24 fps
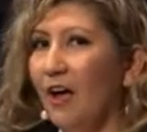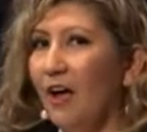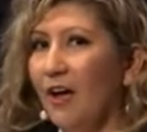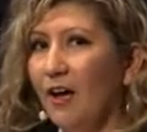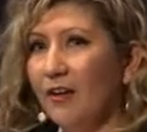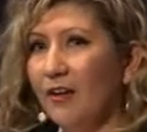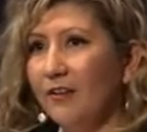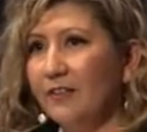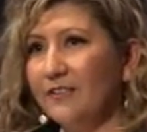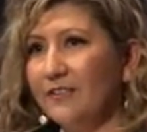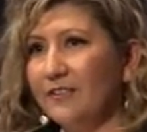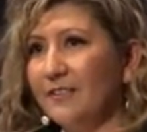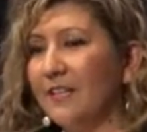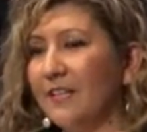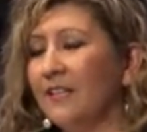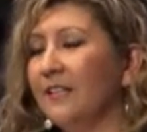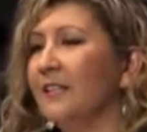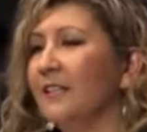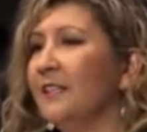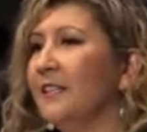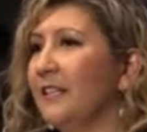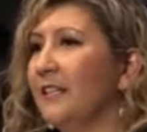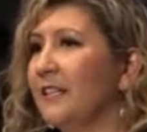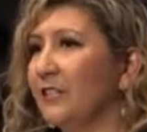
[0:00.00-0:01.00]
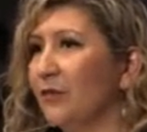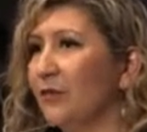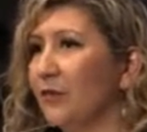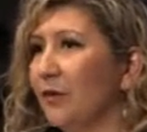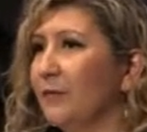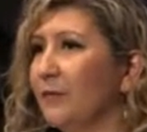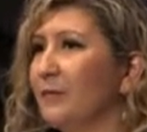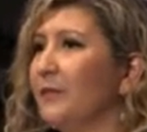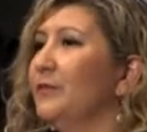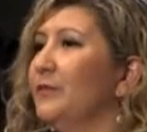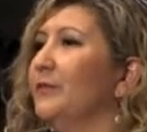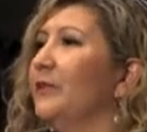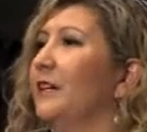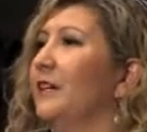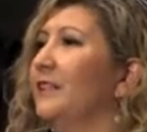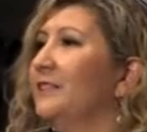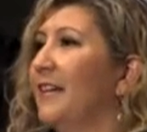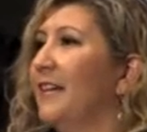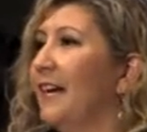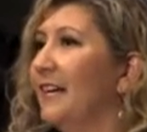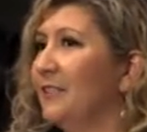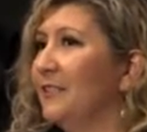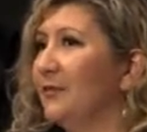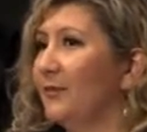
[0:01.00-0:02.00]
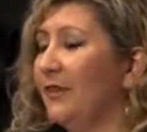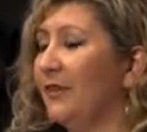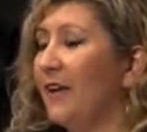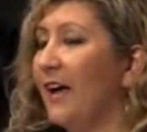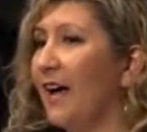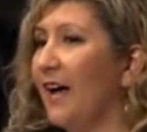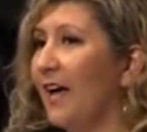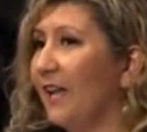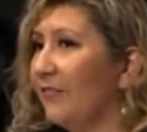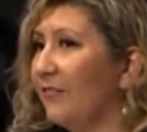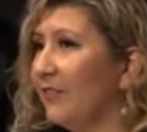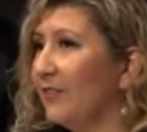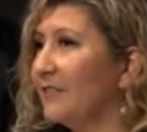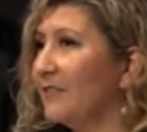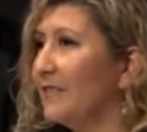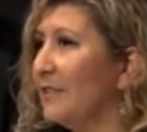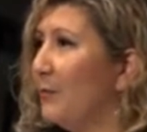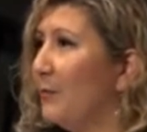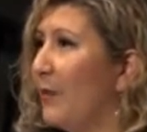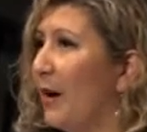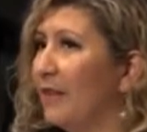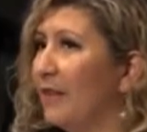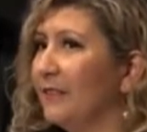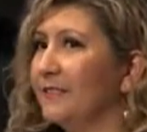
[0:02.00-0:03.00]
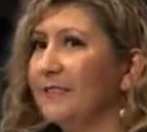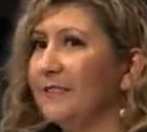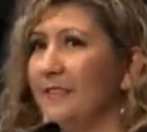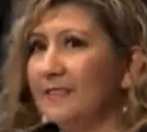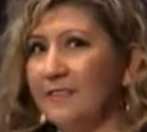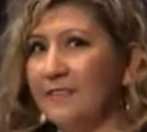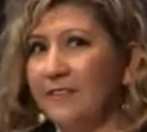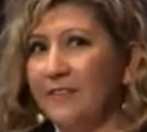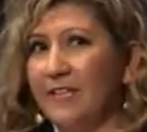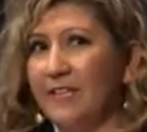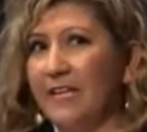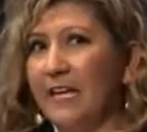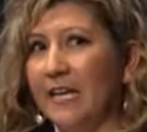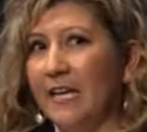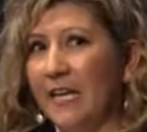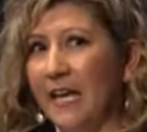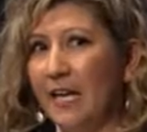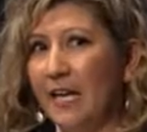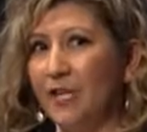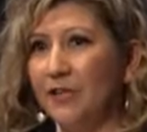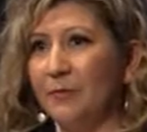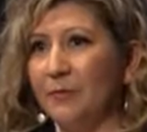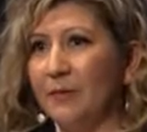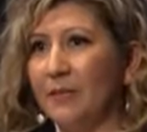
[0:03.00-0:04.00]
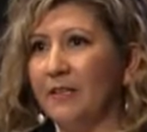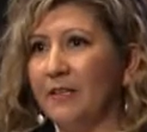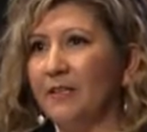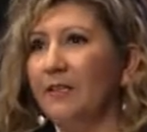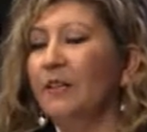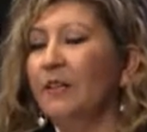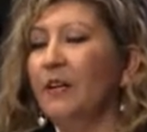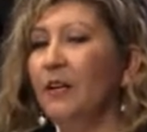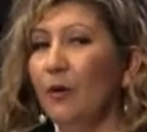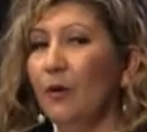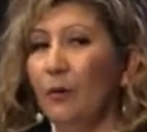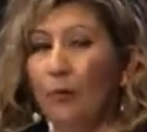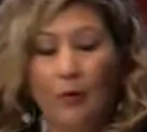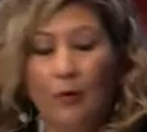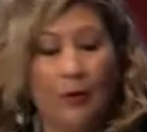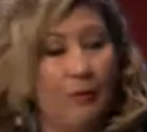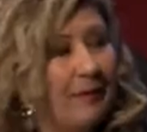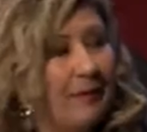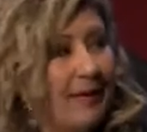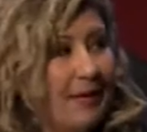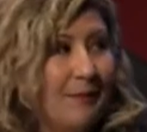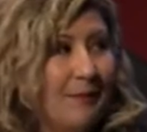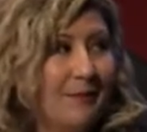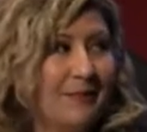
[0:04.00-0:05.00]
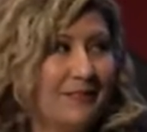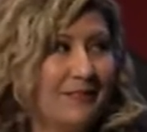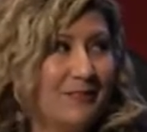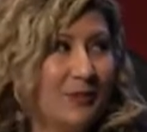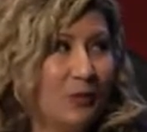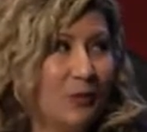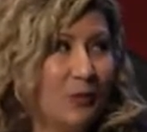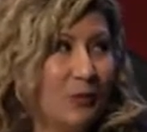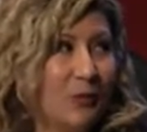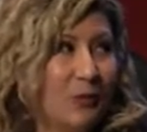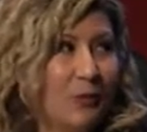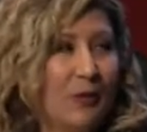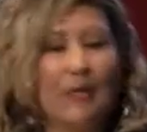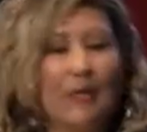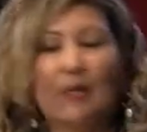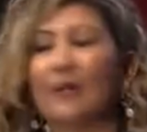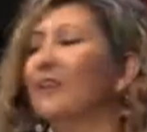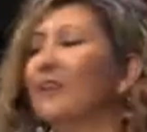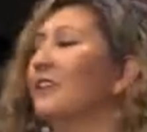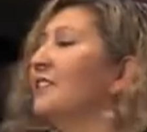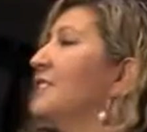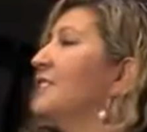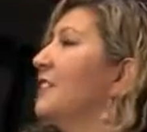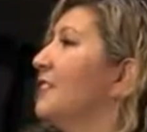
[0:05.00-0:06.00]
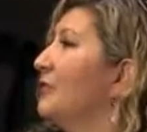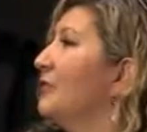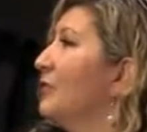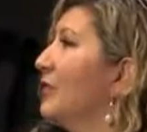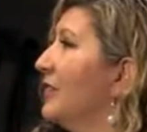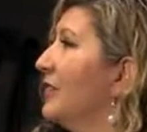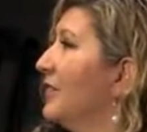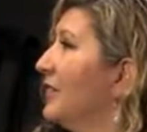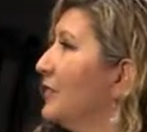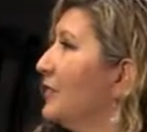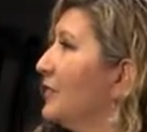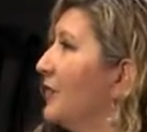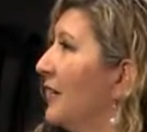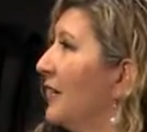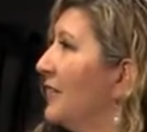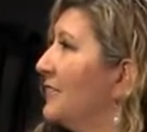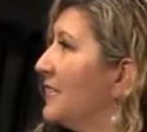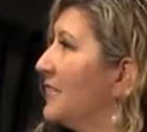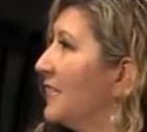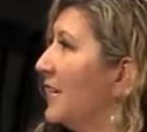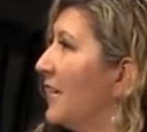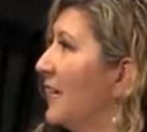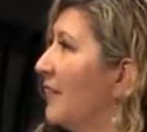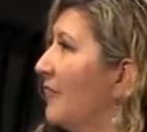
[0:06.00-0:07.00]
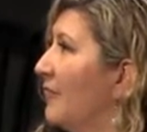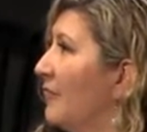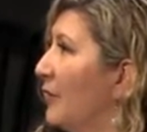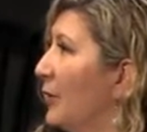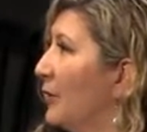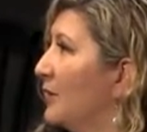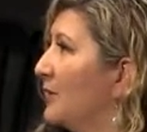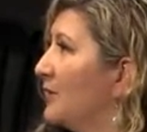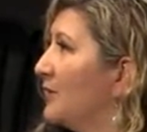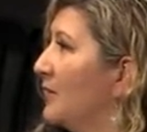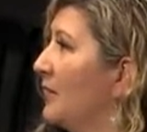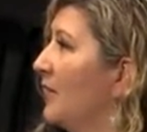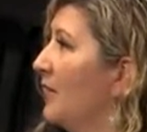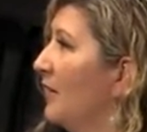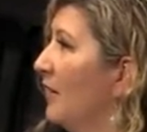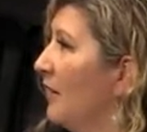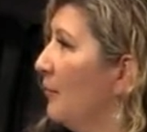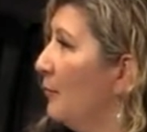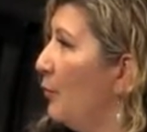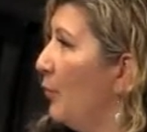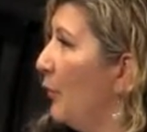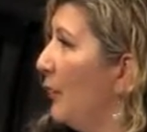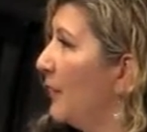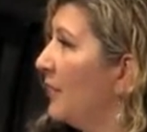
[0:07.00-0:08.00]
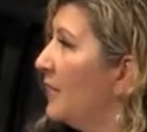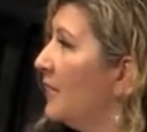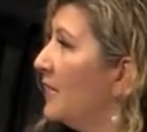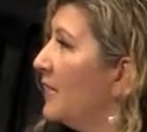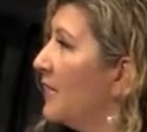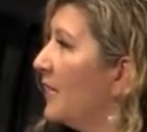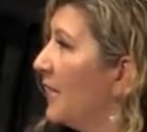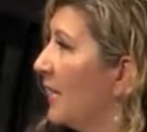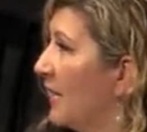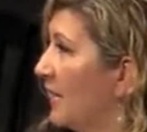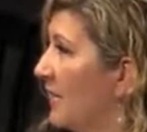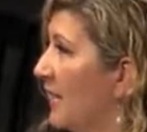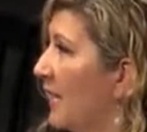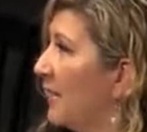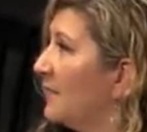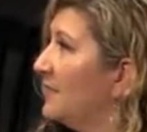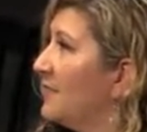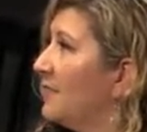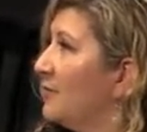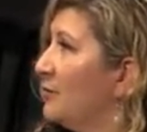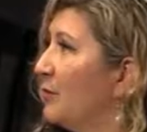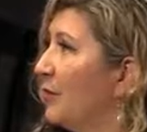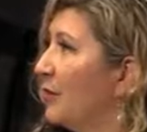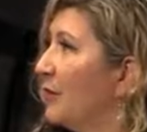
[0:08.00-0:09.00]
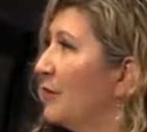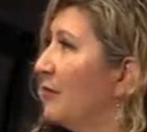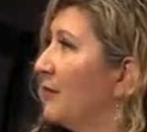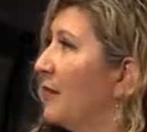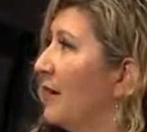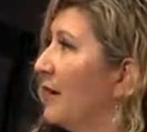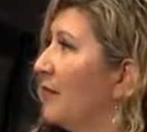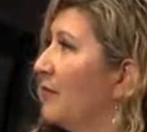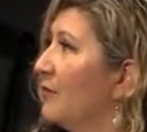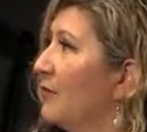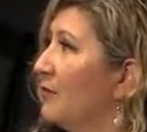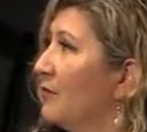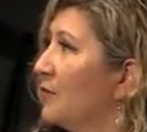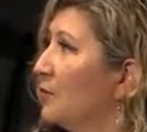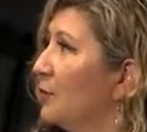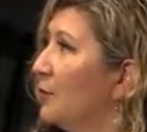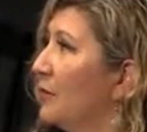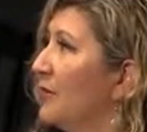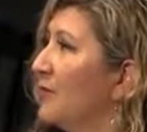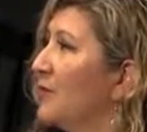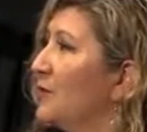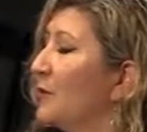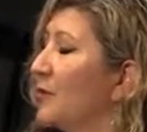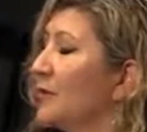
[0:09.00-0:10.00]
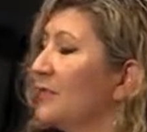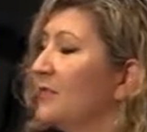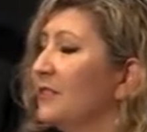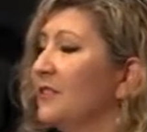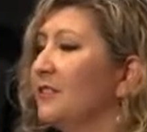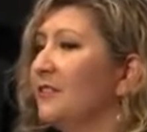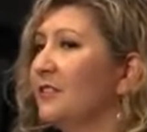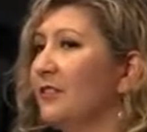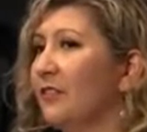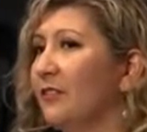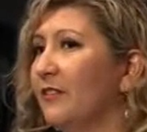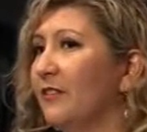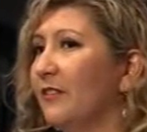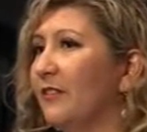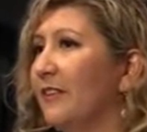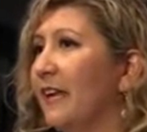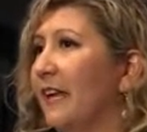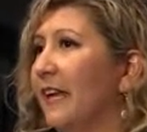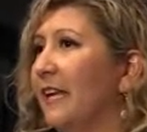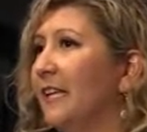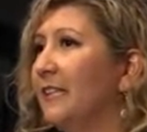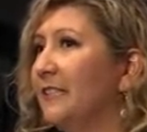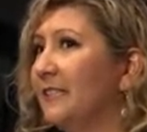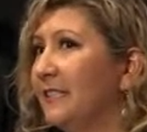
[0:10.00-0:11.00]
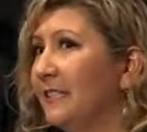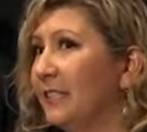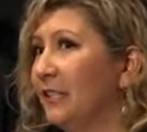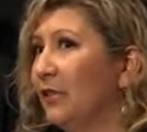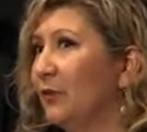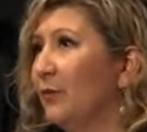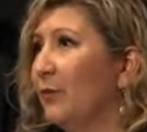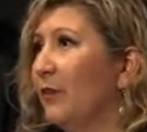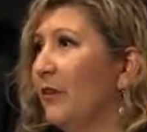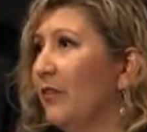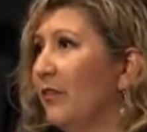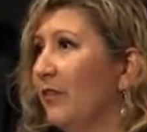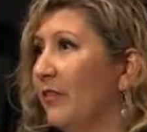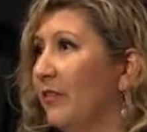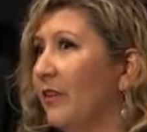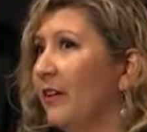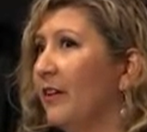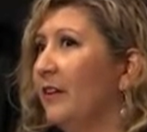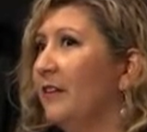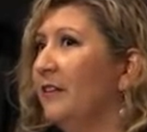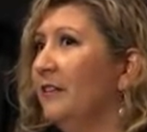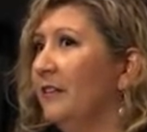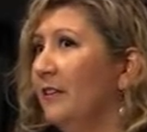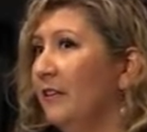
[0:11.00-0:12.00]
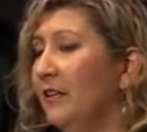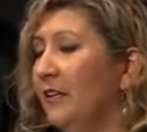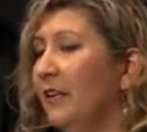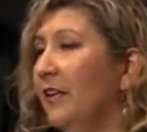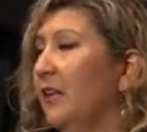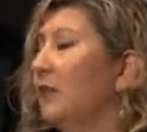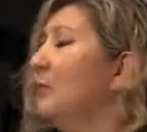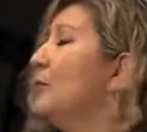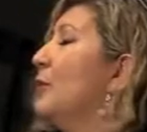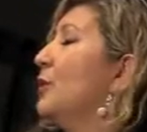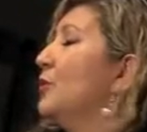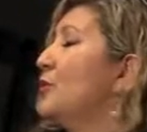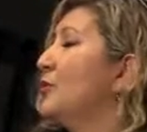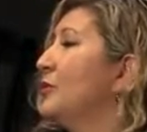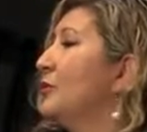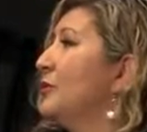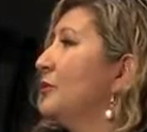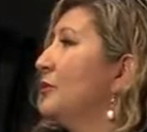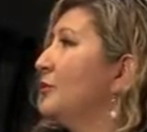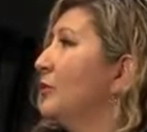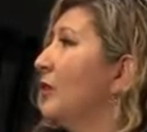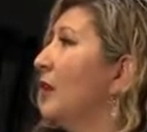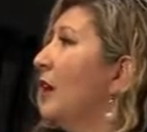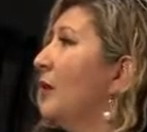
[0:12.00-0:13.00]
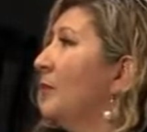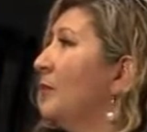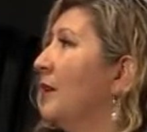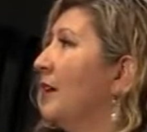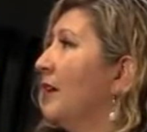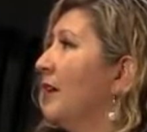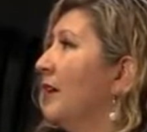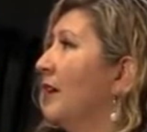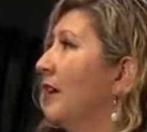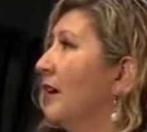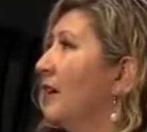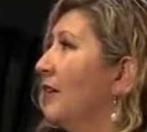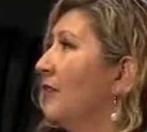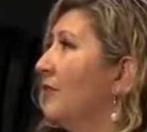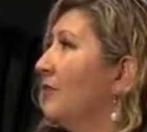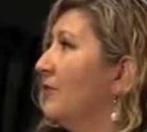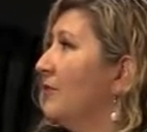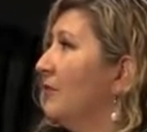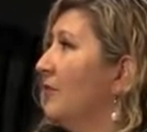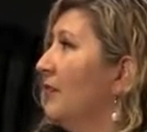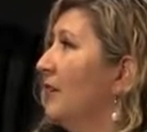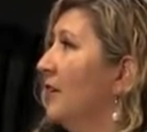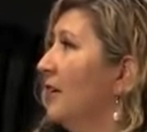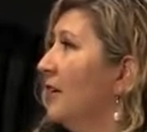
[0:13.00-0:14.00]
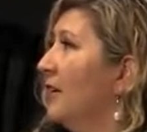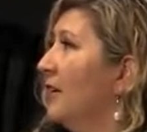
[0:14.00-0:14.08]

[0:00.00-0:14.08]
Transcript: all of a sudden these groups who are attached with advocacy, policy, civic engagement were becoming social workers and really trying to get folks pointed and connected with the right resources so that they could deal with the emotional trauma of